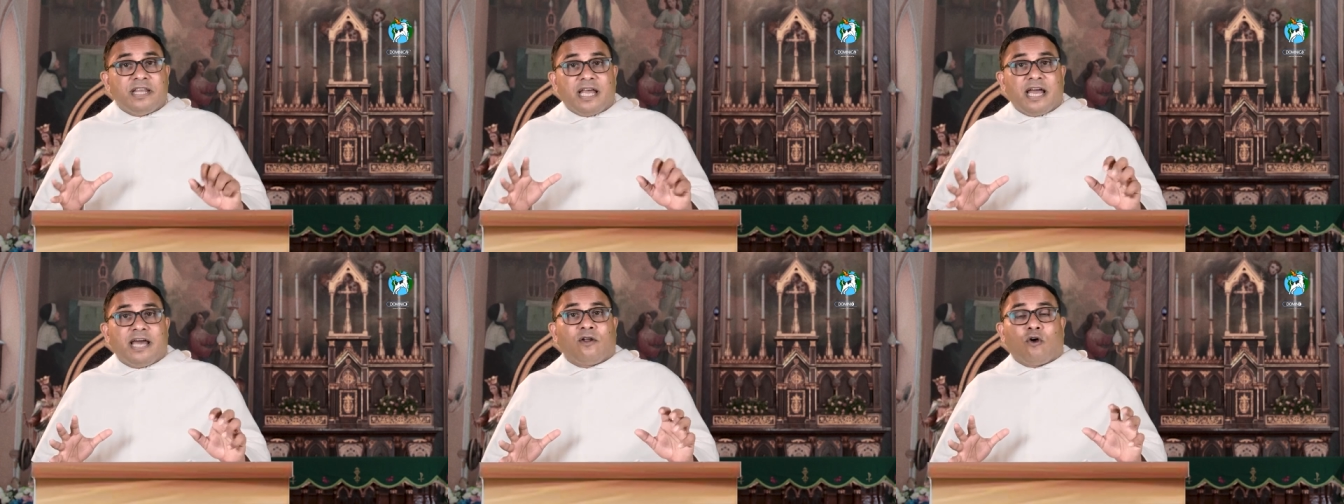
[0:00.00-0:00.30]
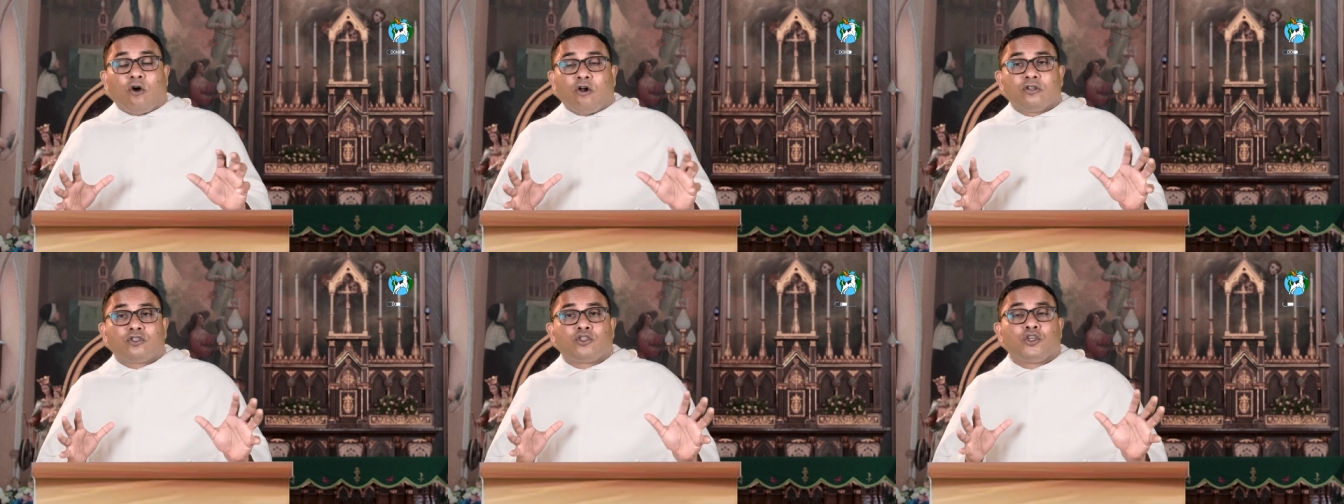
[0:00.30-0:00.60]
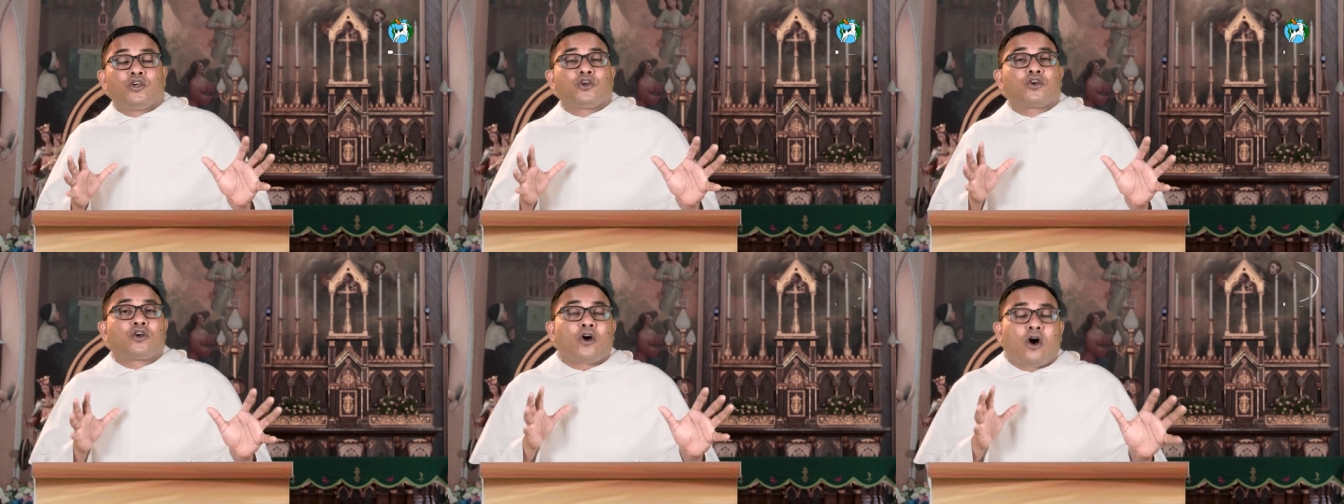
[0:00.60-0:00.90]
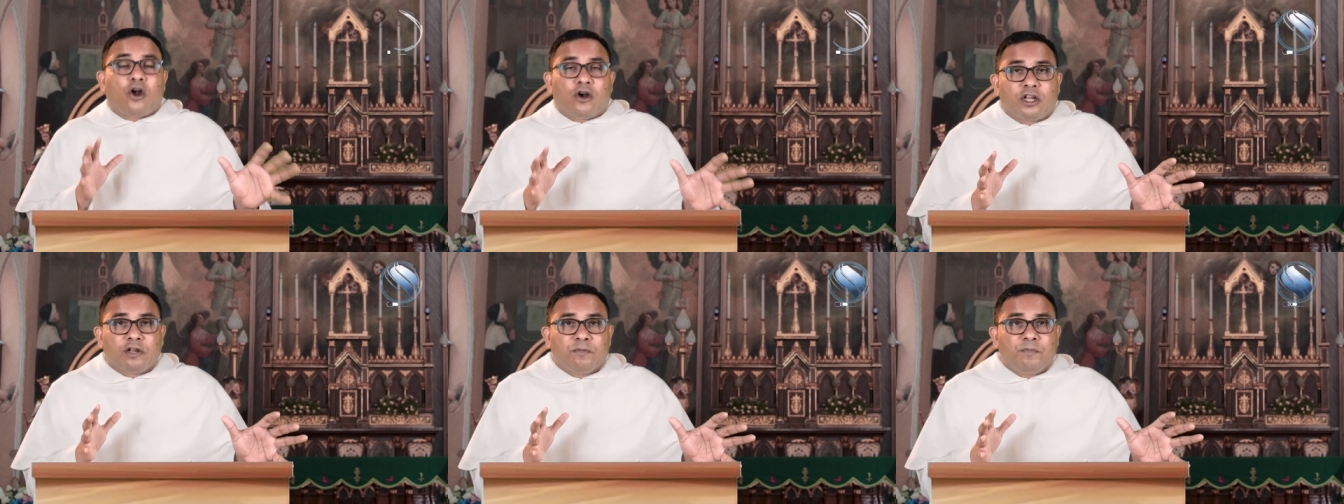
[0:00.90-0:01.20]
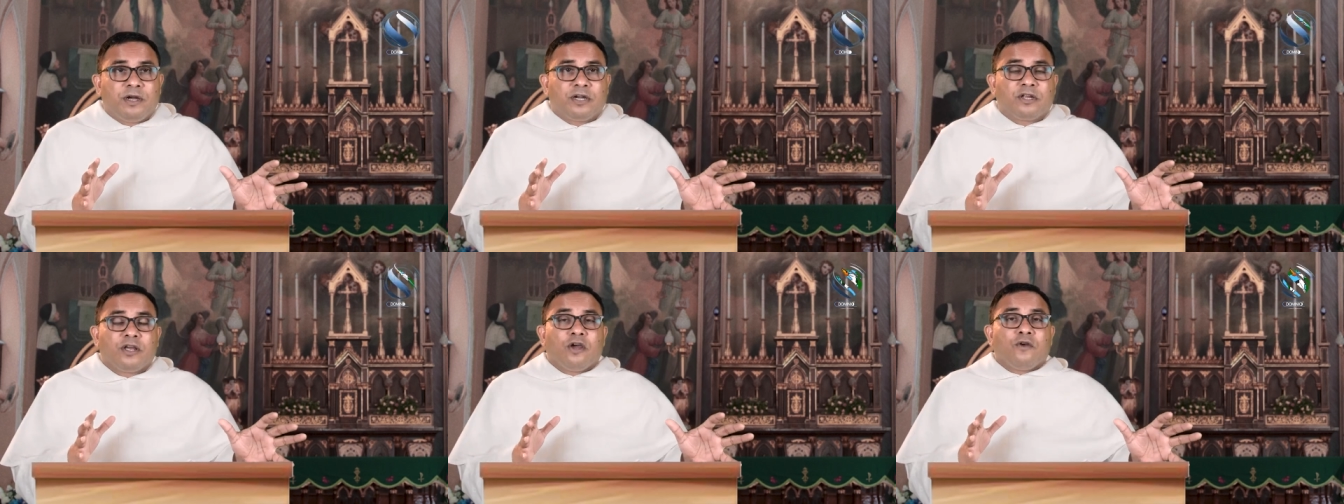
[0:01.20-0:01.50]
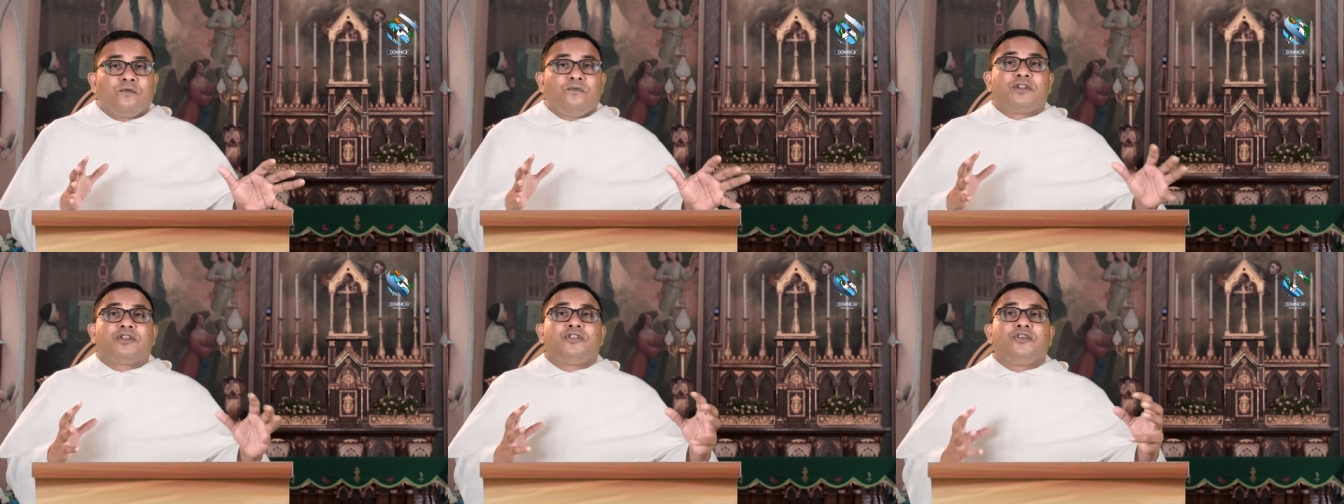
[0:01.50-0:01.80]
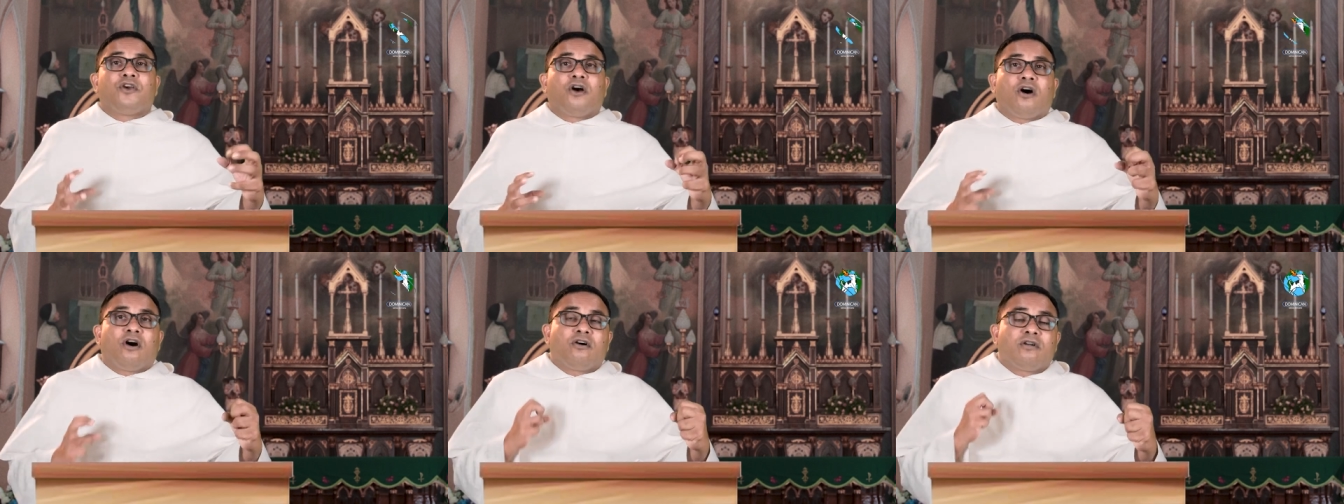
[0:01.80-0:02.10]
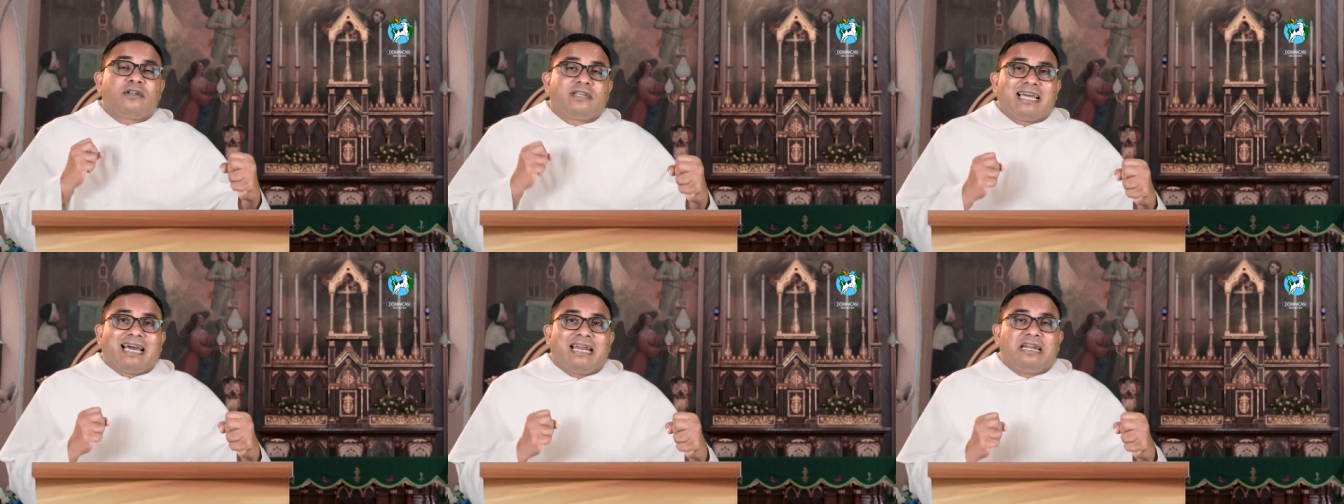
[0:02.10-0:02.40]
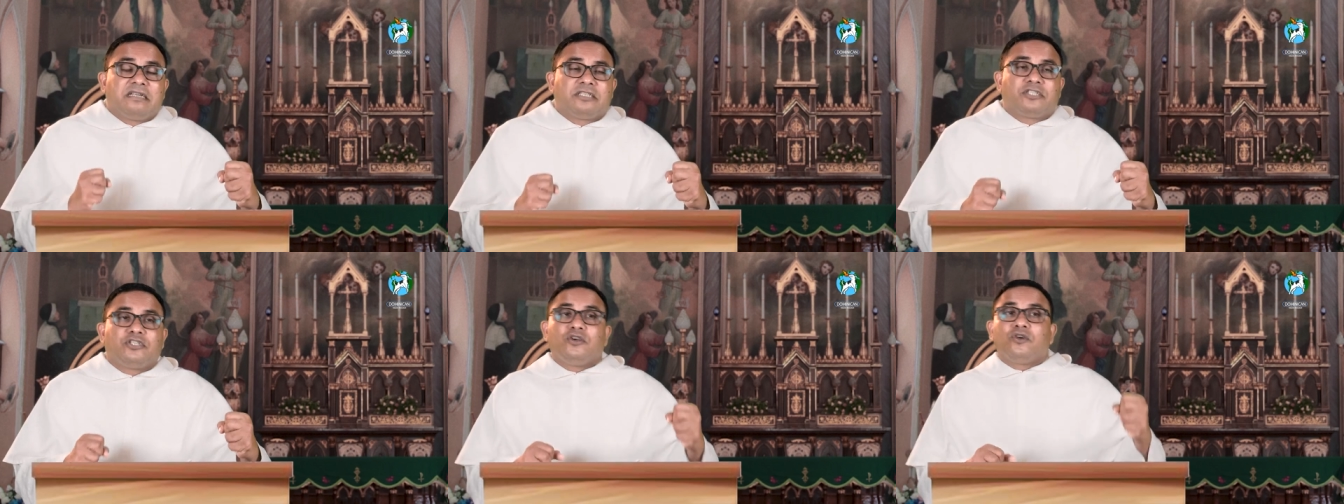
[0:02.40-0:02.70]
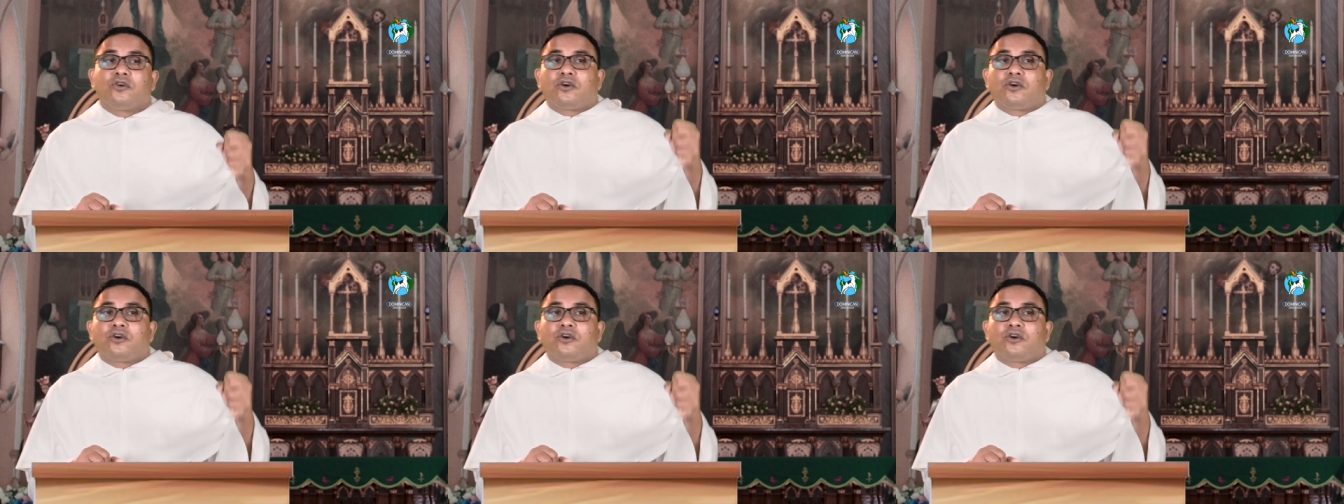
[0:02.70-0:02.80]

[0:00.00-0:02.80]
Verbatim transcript: There also you contribute with your talents,